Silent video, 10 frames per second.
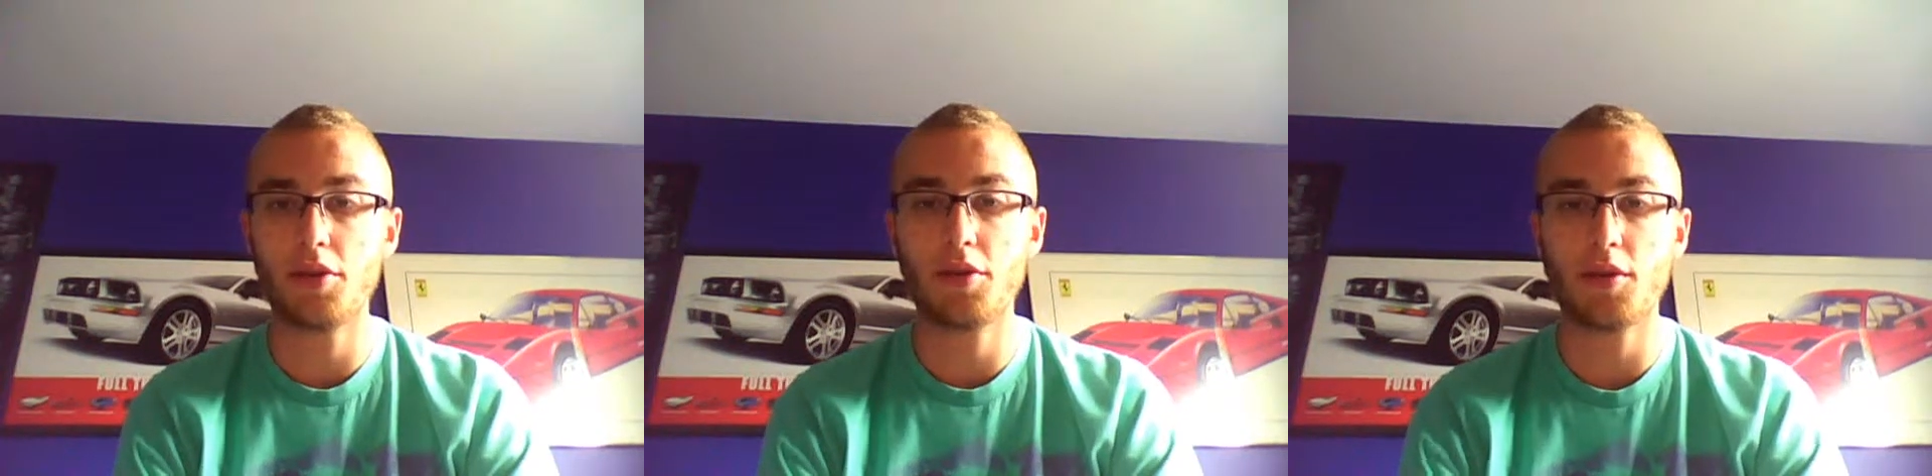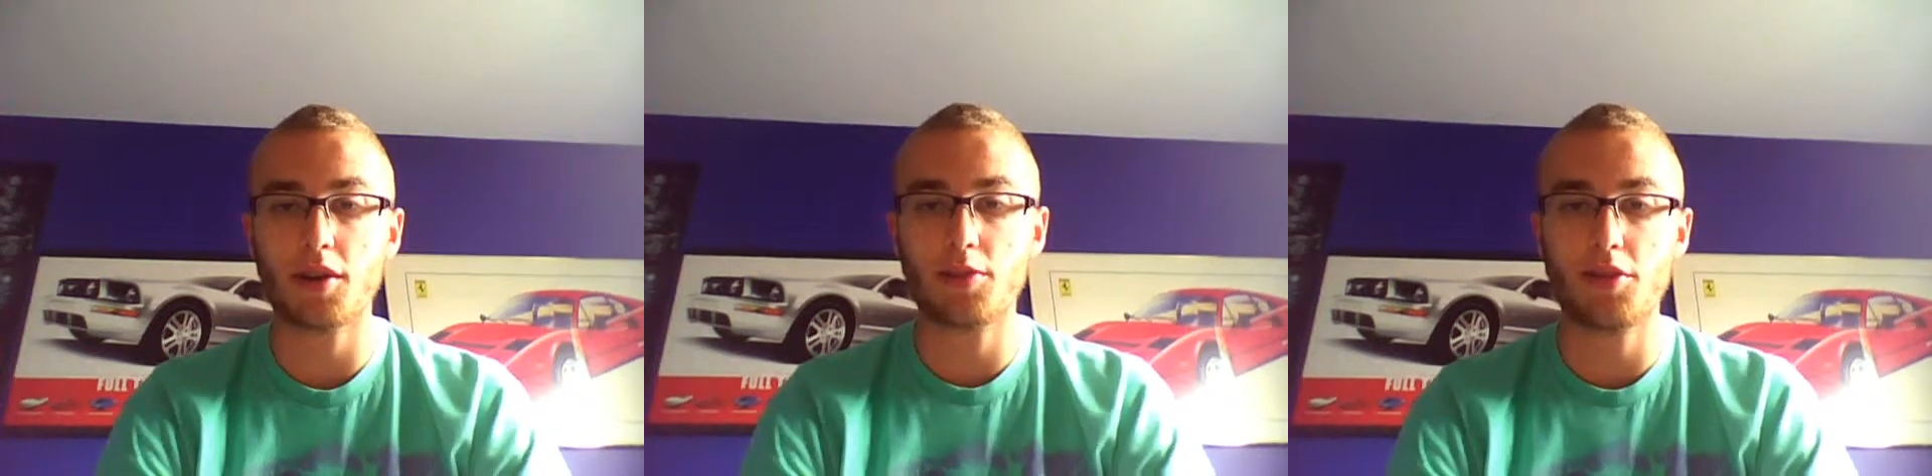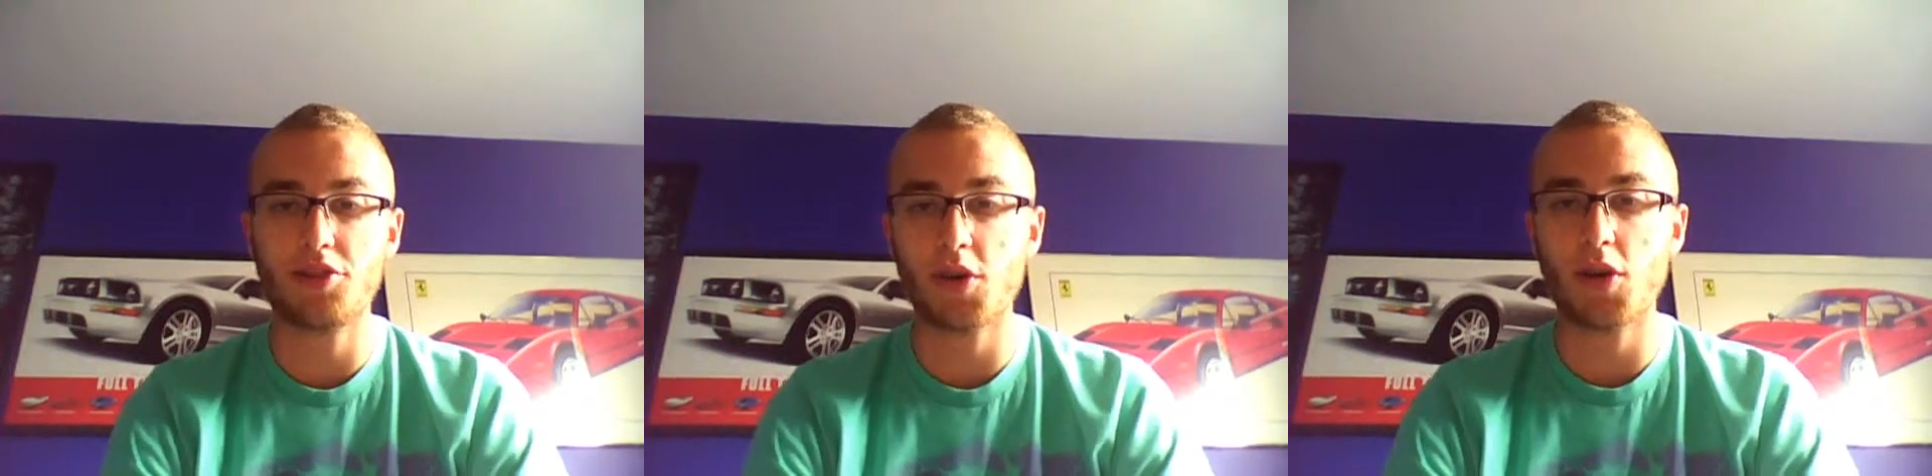and welcome
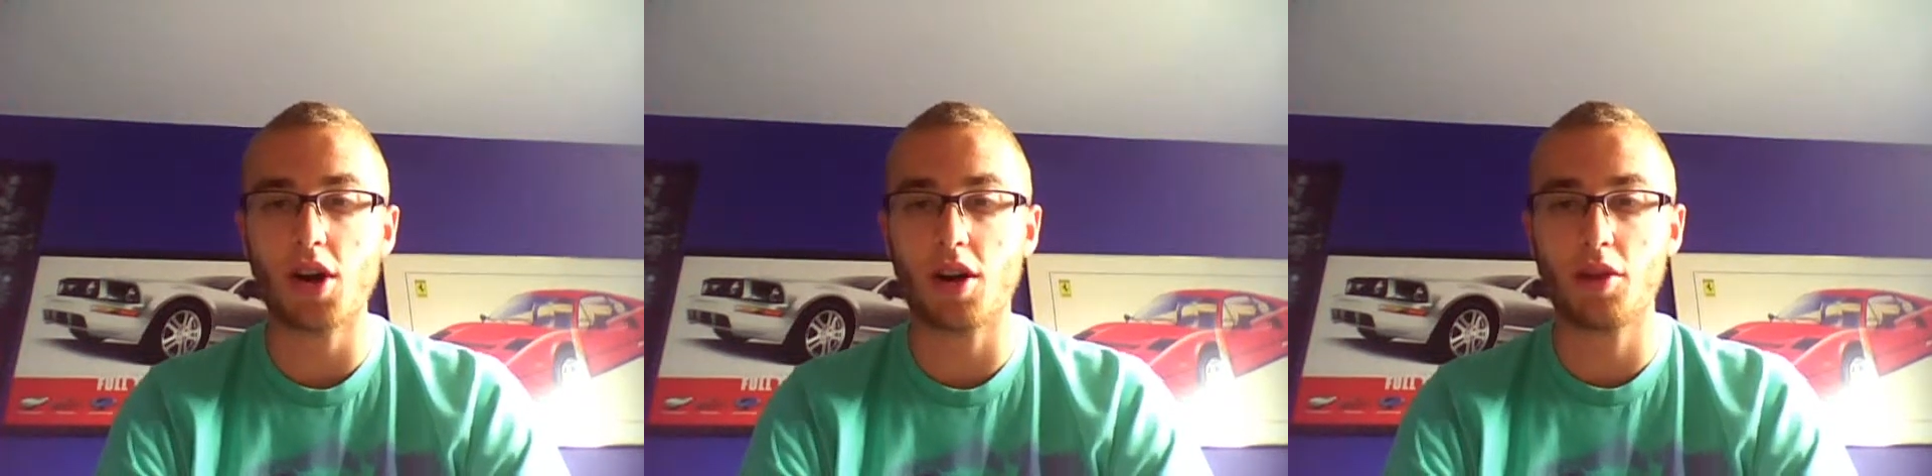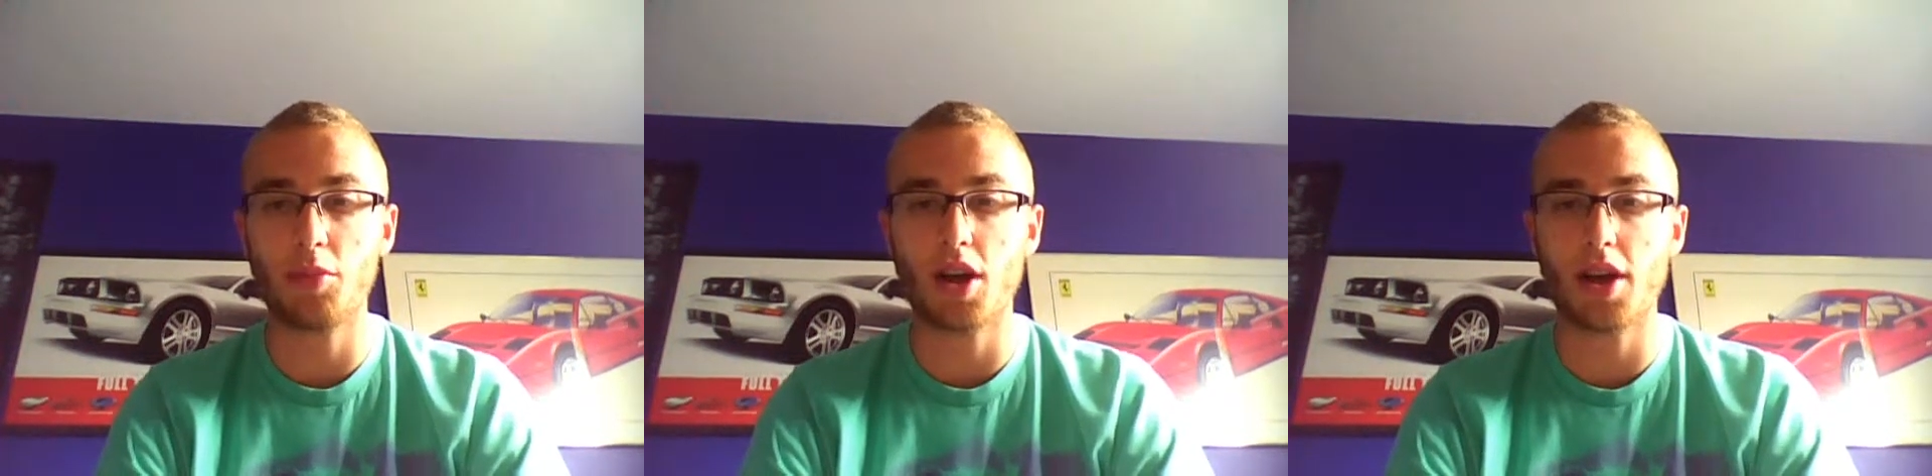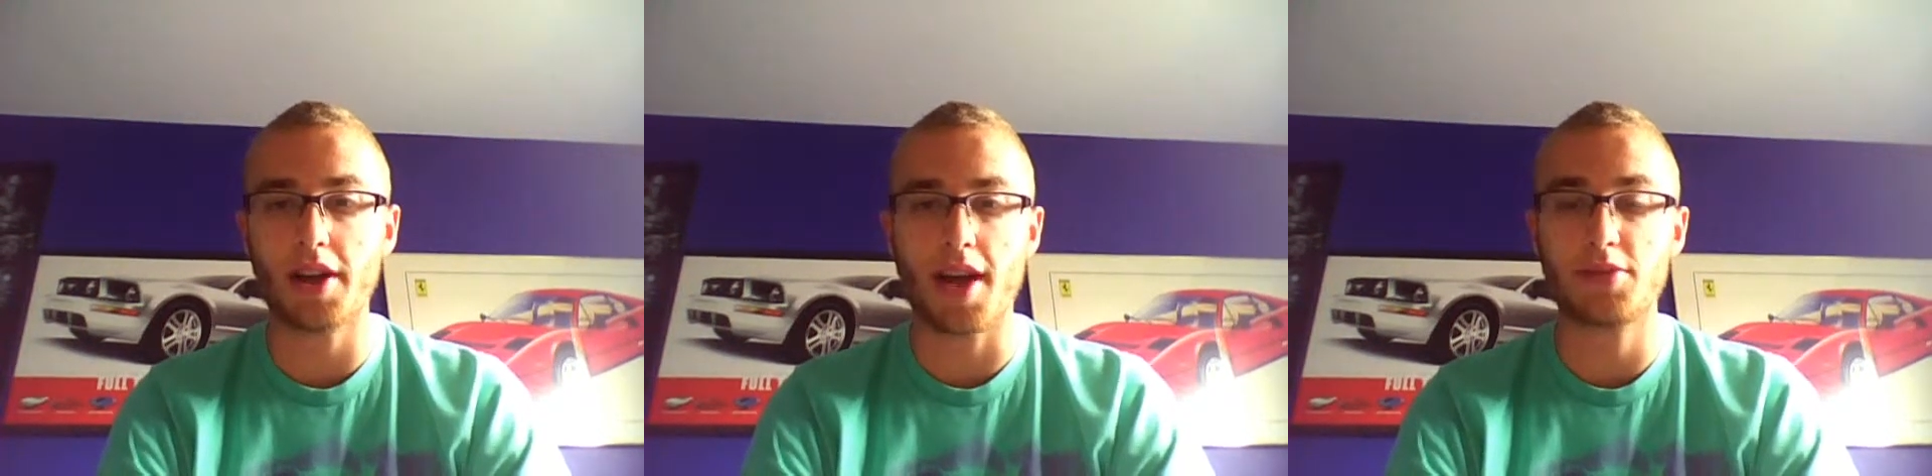to
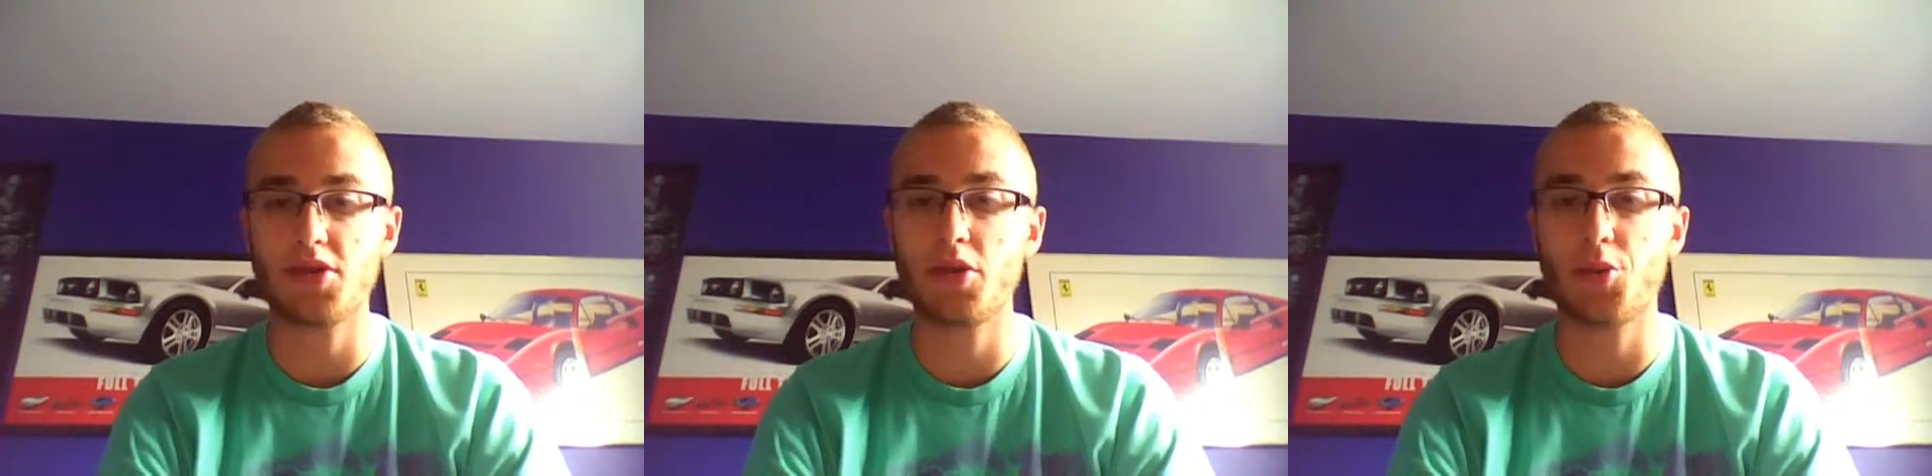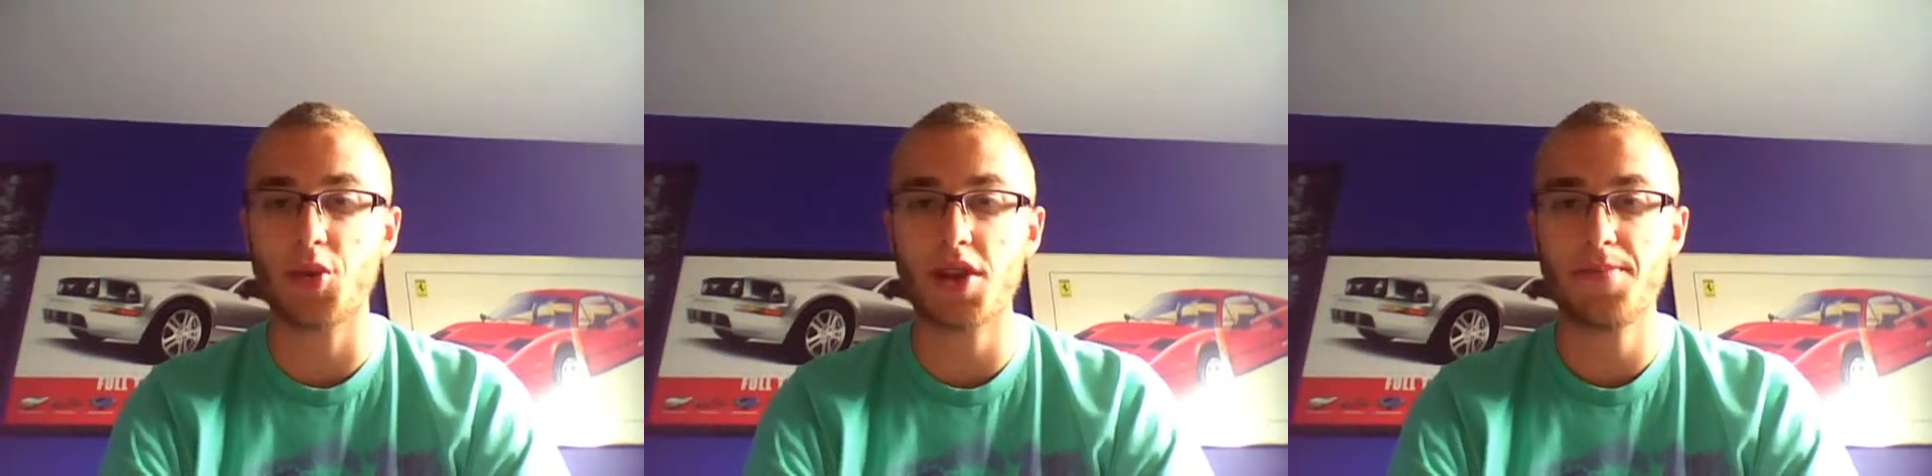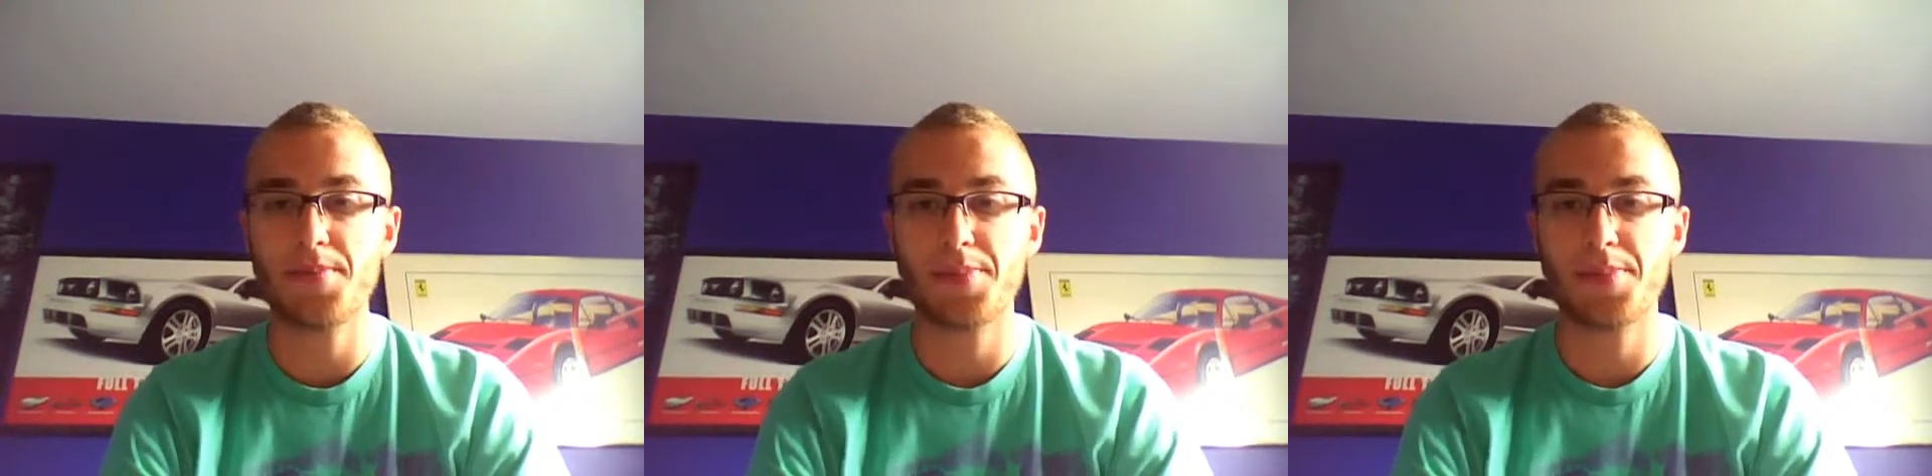JwillAutoBlog episode 3.